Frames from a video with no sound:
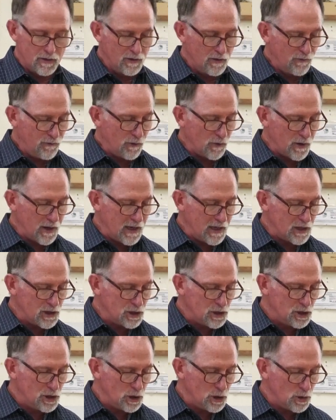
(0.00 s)
For
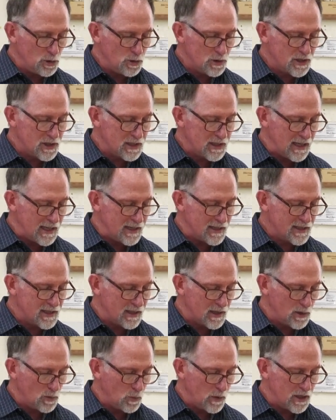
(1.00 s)
in due
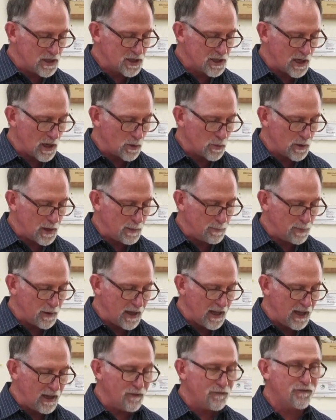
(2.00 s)
season we shall reap
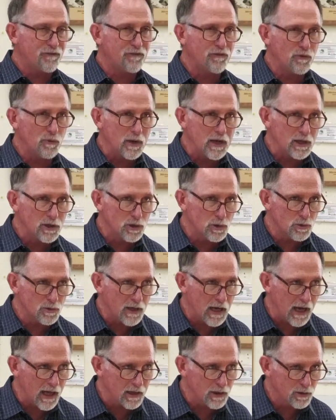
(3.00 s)
if we do
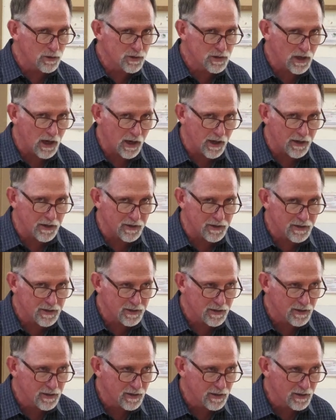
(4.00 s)
not lose heart.